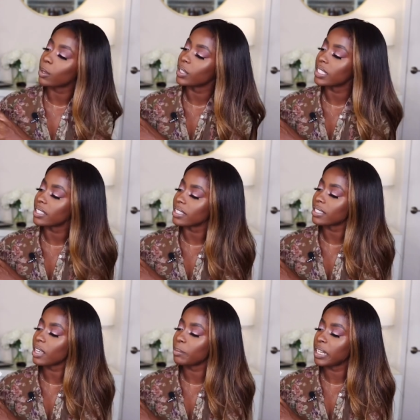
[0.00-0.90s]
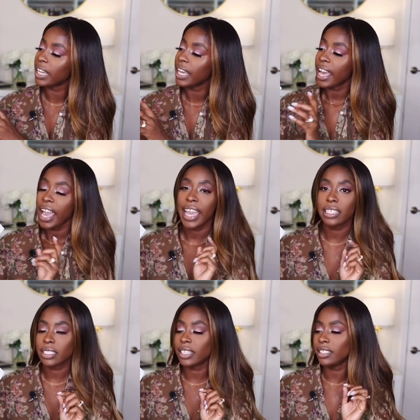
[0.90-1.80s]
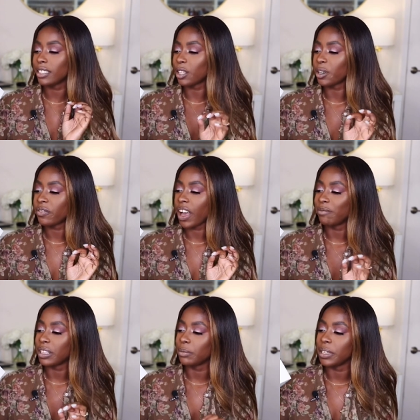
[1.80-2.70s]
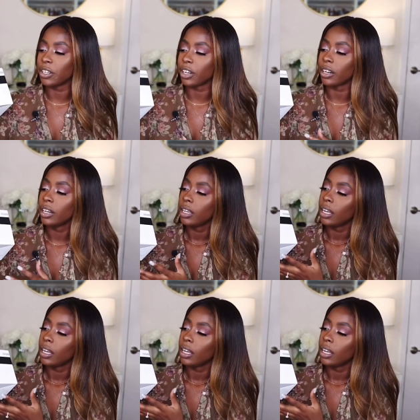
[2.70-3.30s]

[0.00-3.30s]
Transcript: So this is the Sigma 18 to 35 millimeter